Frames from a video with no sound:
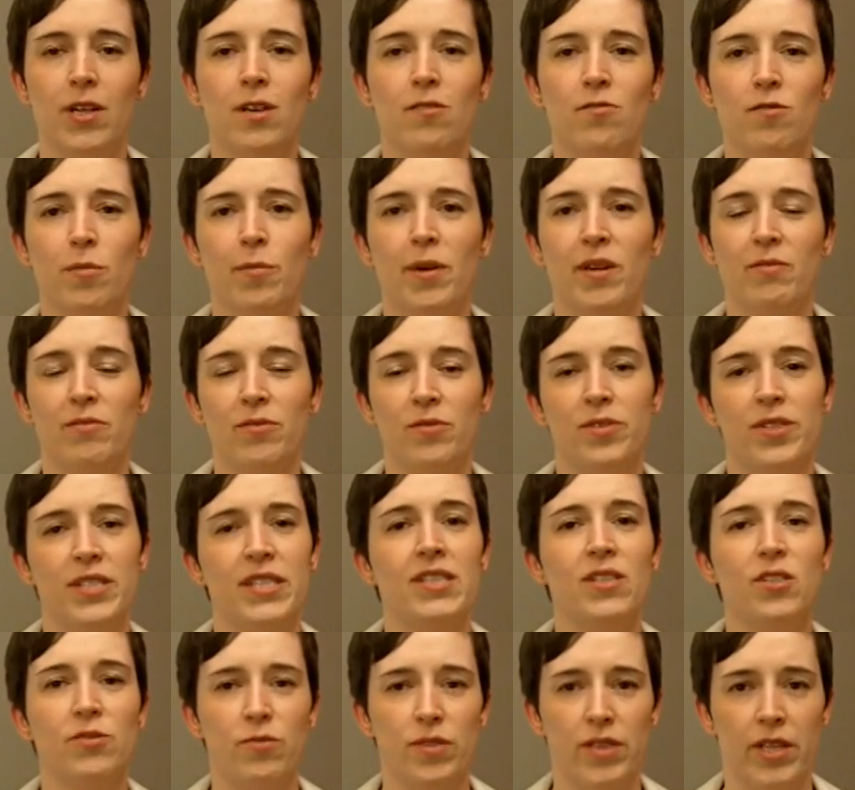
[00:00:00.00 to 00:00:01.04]
from a
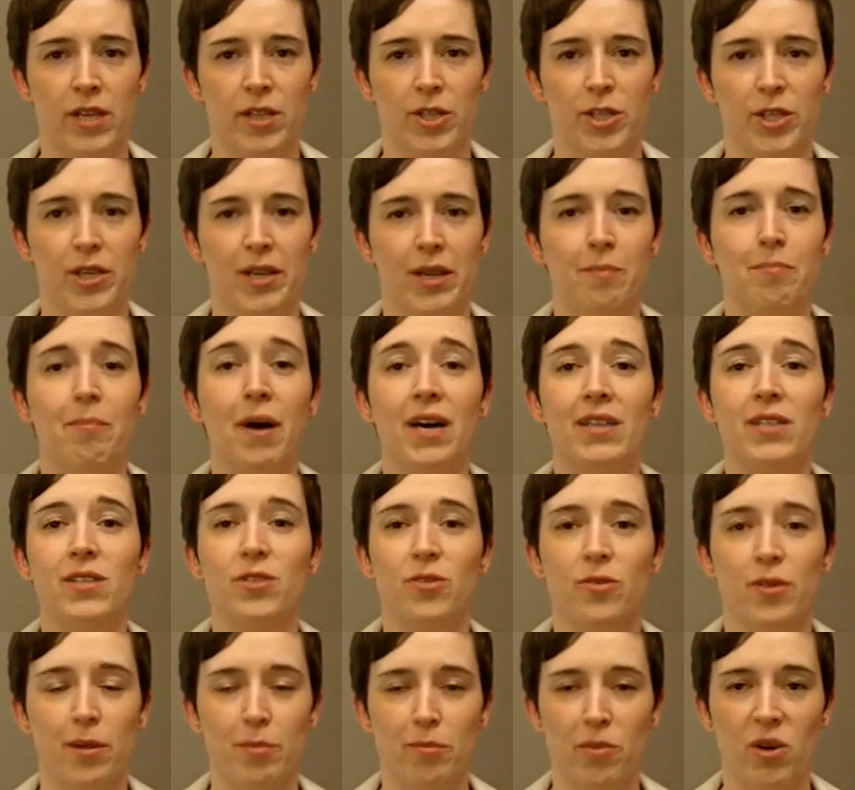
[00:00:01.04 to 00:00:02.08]
resist reduction and
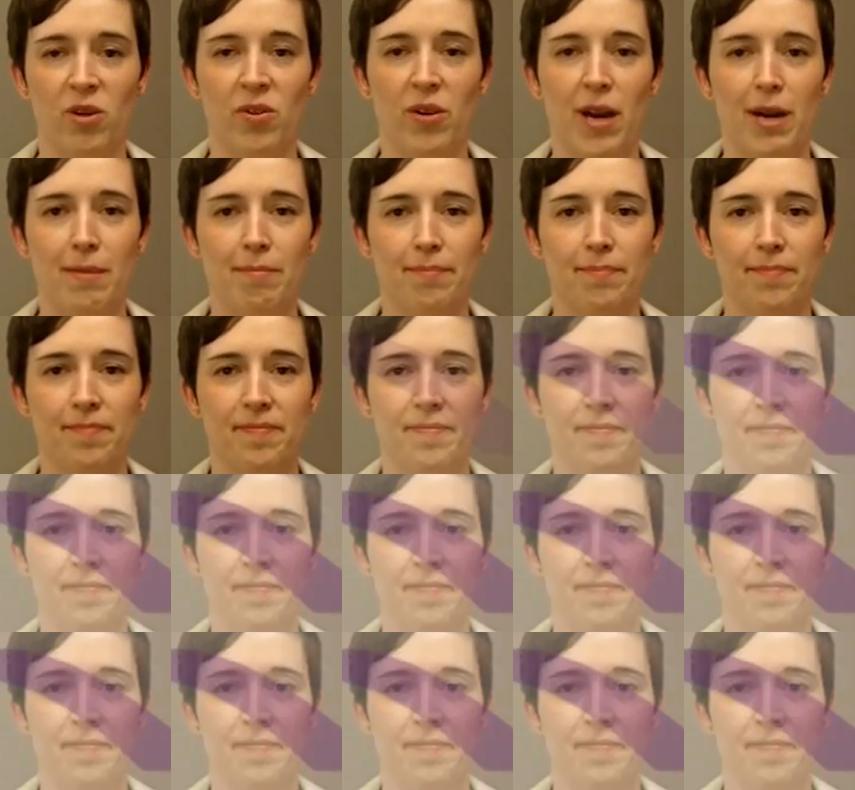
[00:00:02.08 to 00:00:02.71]
monitoring program.